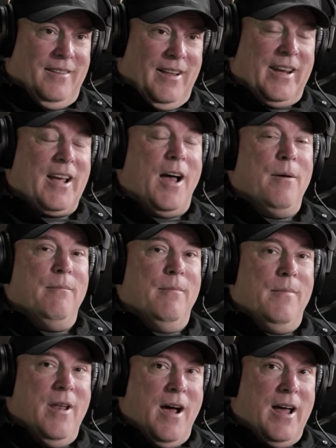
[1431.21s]
Like,
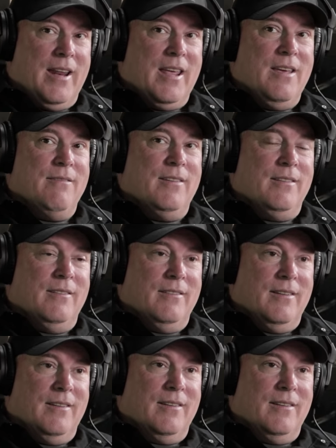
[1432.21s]
I'm not even,